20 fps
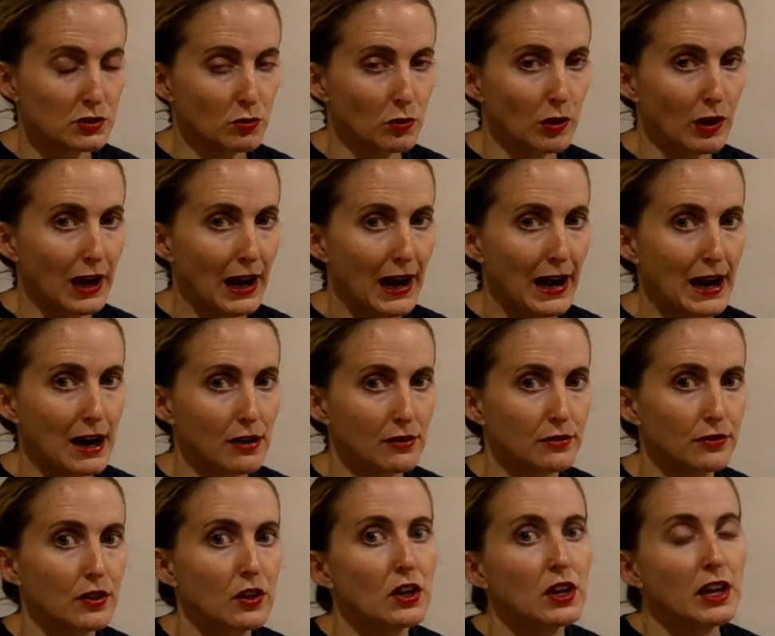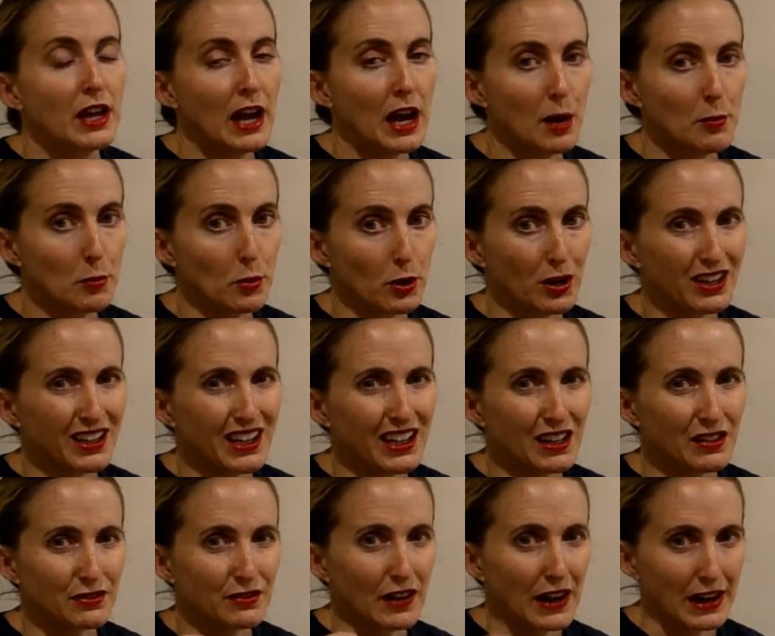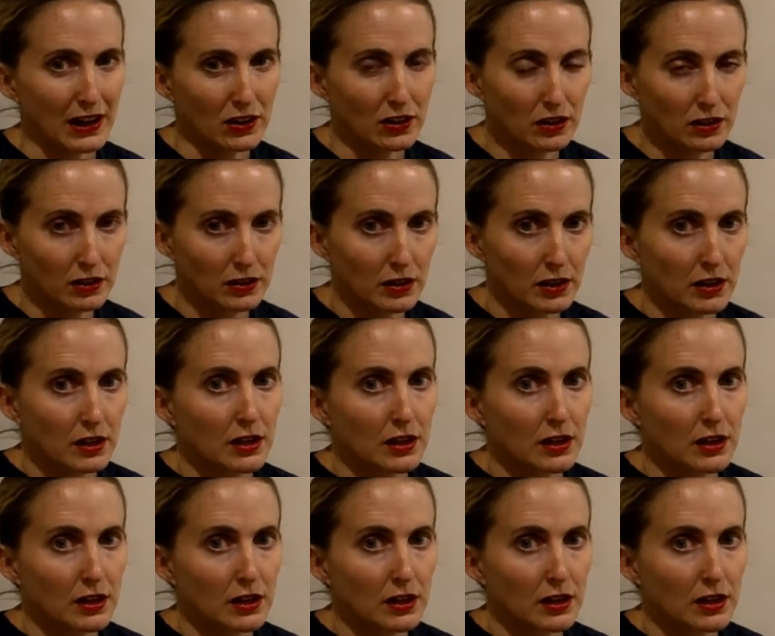will have heparin in a vial